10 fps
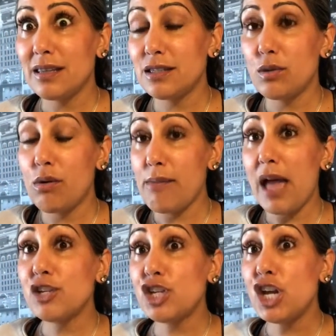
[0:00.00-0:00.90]
So
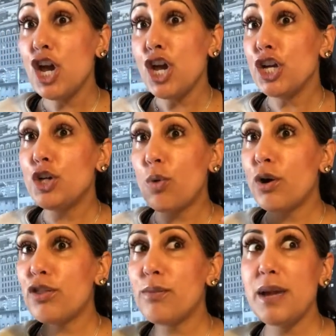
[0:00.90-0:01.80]
imagine
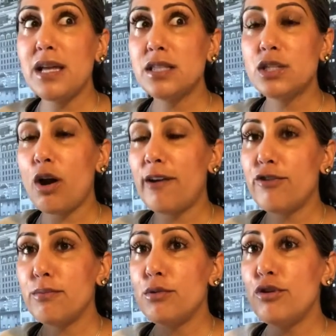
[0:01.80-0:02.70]
you're the main star of
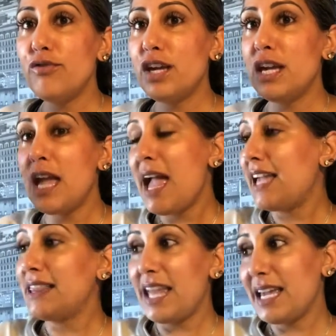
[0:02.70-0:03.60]
the movie,
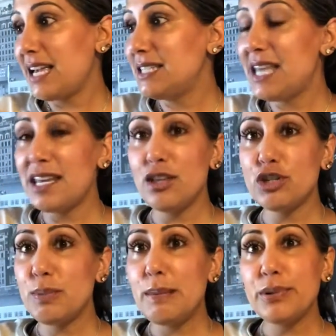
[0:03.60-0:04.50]
like I said, and
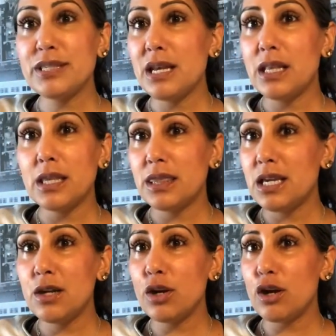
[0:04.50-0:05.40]
there's people sitting in the
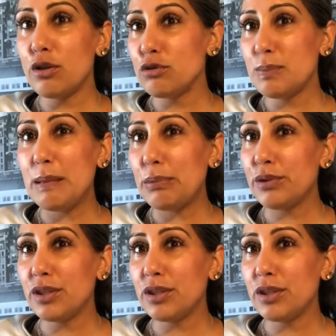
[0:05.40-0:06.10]
theater. Those people in the